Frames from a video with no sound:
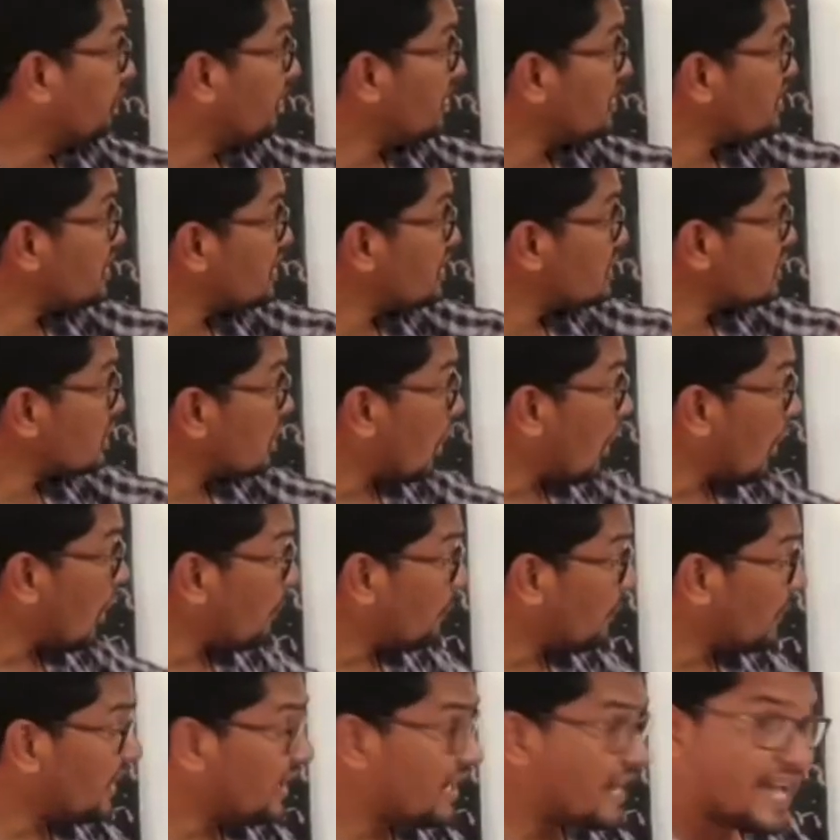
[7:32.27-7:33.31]
which is
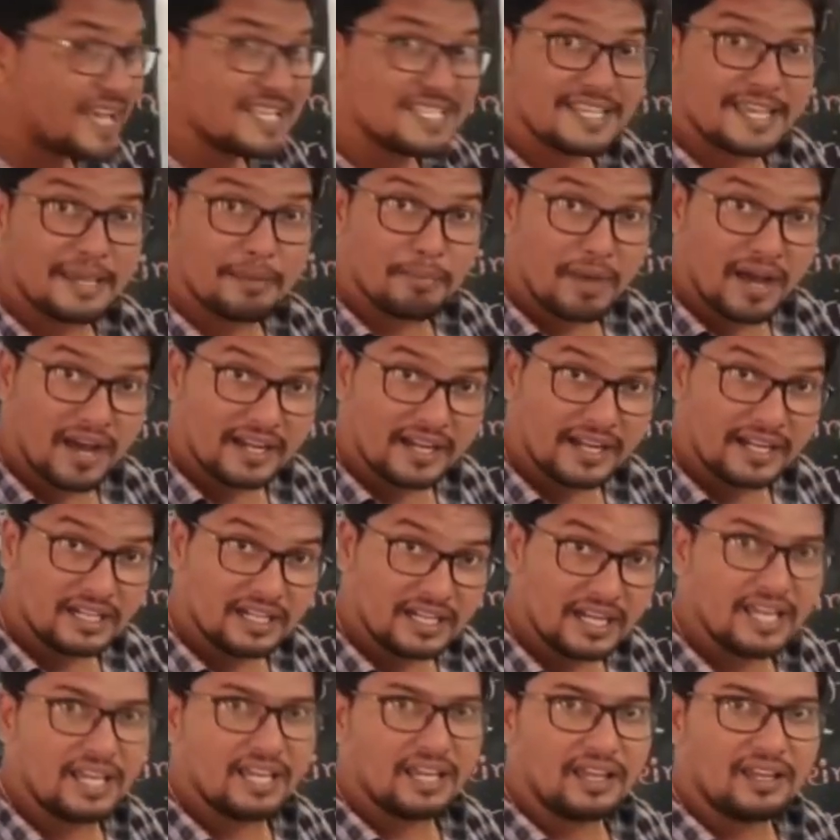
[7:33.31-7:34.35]
copied as
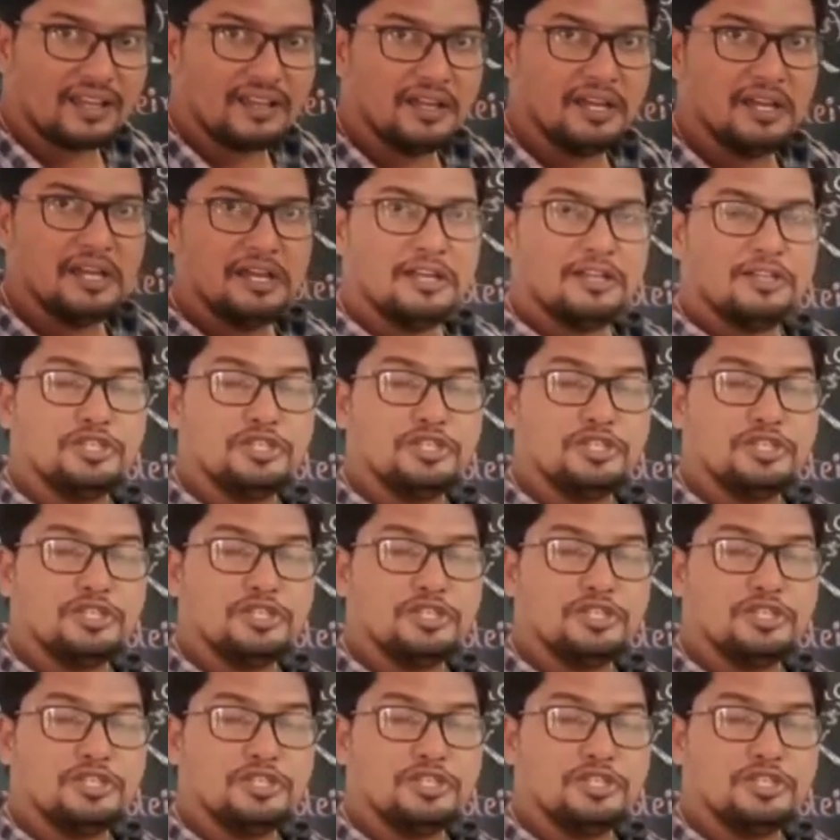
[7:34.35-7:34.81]
mRNA